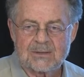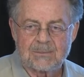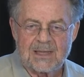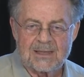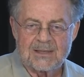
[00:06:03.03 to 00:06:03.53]
to
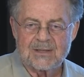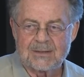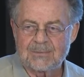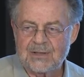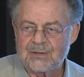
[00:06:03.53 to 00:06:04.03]
buy
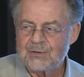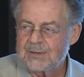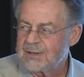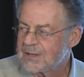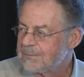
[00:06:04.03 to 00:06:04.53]
some
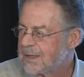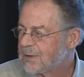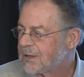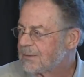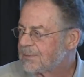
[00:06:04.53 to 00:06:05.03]
distributed
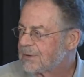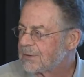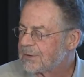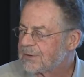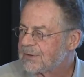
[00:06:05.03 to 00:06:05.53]
memory
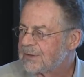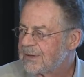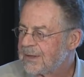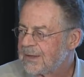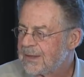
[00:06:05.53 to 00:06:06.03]
computers
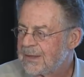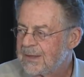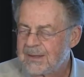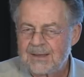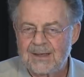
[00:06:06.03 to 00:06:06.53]

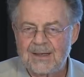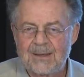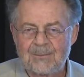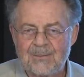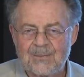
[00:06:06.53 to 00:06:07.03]

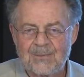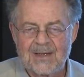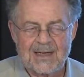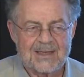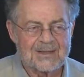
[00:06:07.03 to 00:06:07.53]
um,
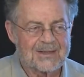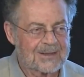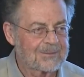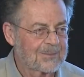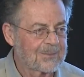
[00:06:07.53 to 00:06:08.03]
as,
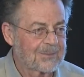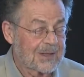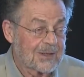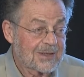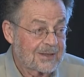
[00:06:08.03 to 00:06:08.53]
um,
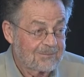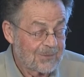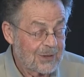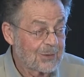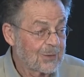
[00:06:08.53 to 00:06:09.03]
because uh,
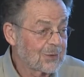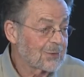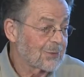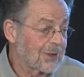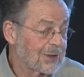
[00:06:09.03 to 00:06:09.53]
you know, those
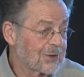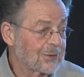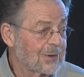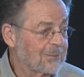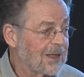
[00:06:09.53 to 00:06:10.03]
were
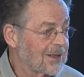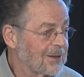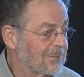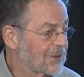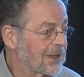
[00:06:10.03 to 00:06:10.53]
also a,
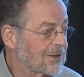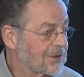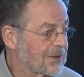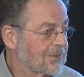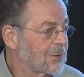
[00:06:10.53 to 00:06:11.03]
a
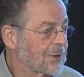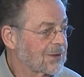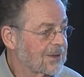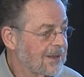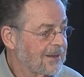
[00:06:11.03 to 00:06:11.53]
potential. Of
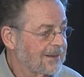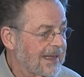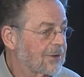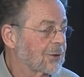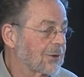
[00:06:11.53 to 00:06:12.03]
course,
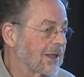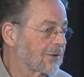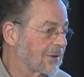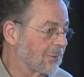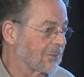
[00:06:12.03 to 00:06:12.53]
that turned
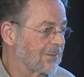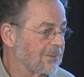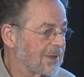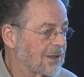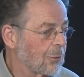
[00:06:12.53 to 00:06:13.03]
out to
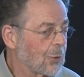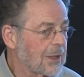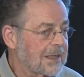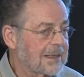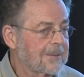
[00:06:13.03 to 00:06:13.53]
be the
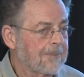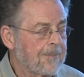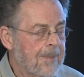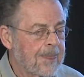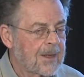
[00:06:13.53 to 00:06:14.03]
winning
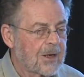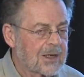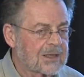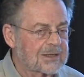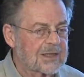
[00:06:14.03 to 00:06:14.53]

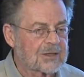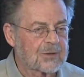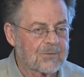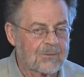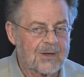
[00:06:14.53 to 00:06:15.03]
architecture
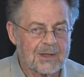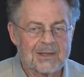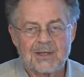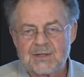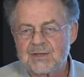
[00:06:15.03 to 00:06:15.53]
for very
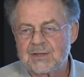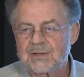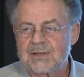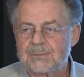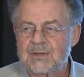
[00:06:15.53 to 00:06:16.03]
large
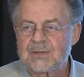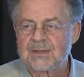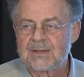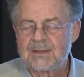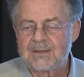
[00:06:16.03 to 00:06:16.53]
systems
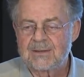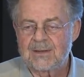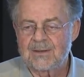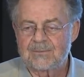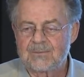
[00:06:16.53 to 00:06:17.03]

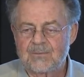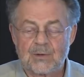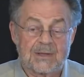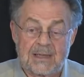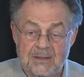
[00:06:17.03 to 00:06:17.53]
uh, for
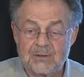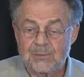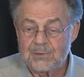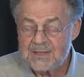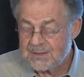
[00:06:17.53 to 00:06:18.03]
technical
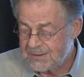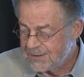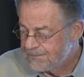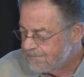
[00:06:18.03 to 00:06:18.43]
reasons.